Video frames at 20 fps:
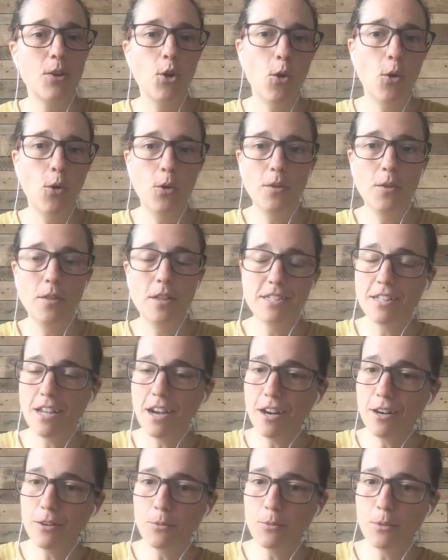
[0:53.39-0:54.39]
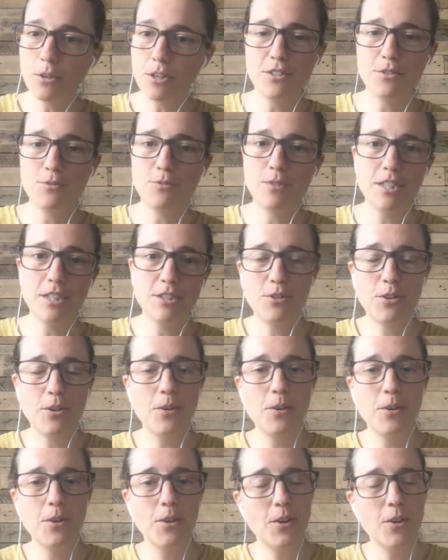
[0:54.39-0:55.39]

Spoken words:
or the Star Wars retro